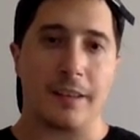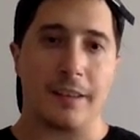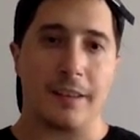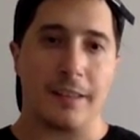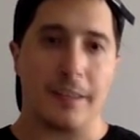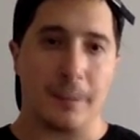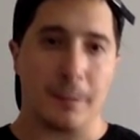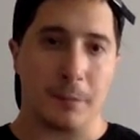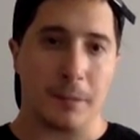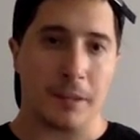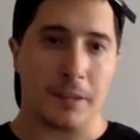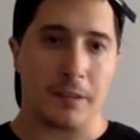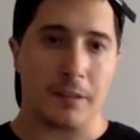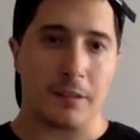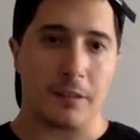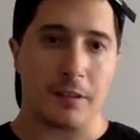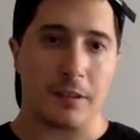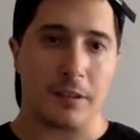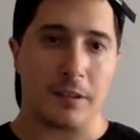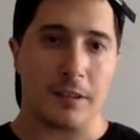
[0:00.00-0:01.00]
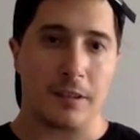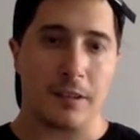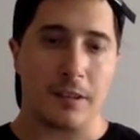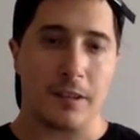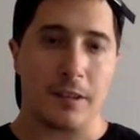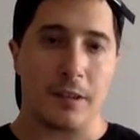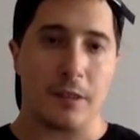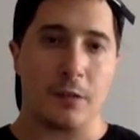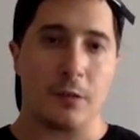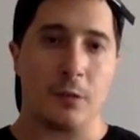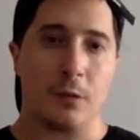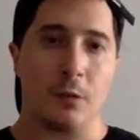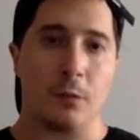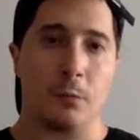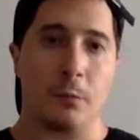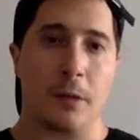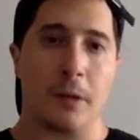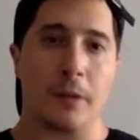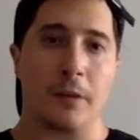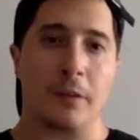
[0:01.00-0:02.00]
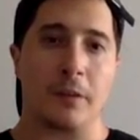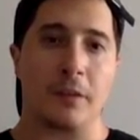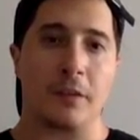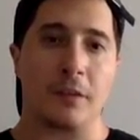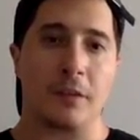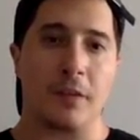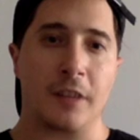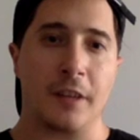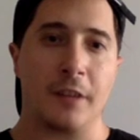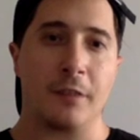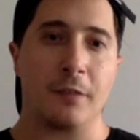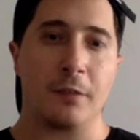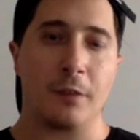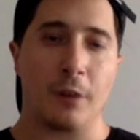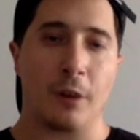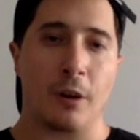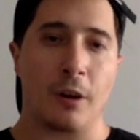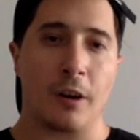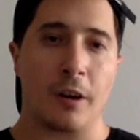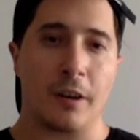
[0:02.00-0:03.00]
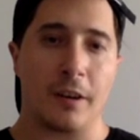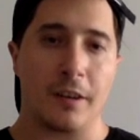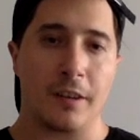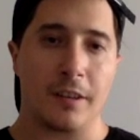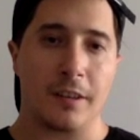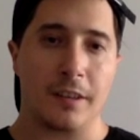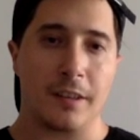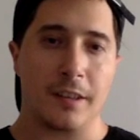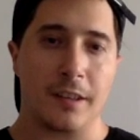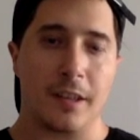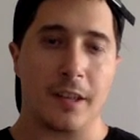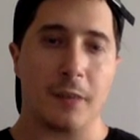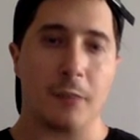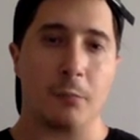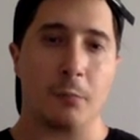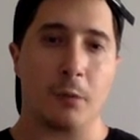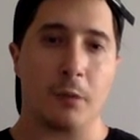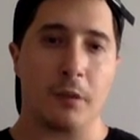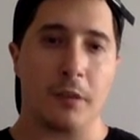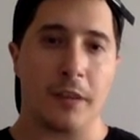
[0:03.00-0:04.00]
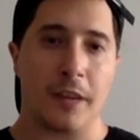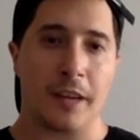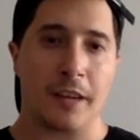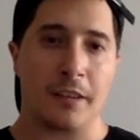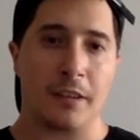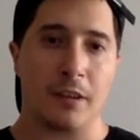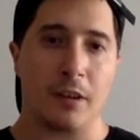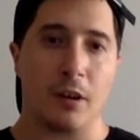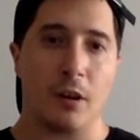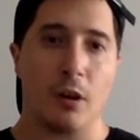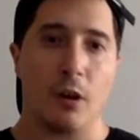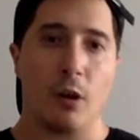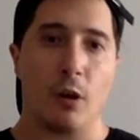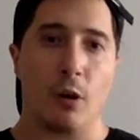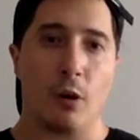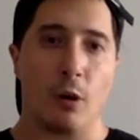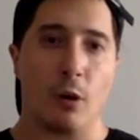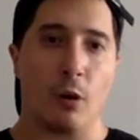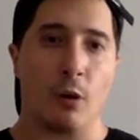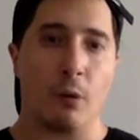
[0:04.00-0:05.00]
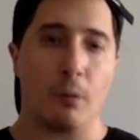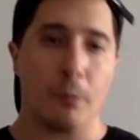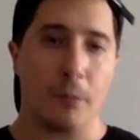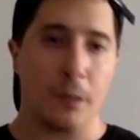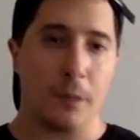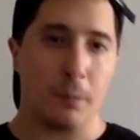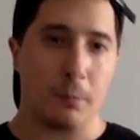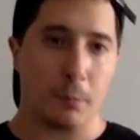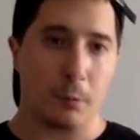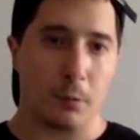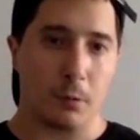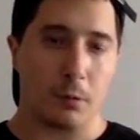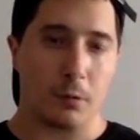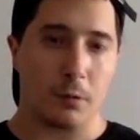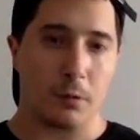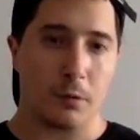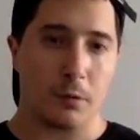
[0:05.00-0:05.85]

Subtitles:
limits to better safeguard and protect all people